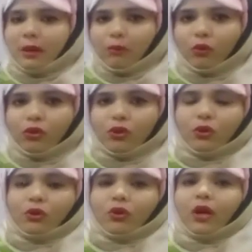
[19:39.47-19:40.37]
Suppose
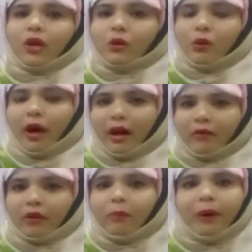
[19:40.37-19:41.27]
you
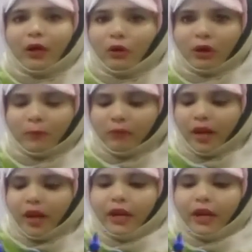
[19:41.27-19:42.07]
have a pendulum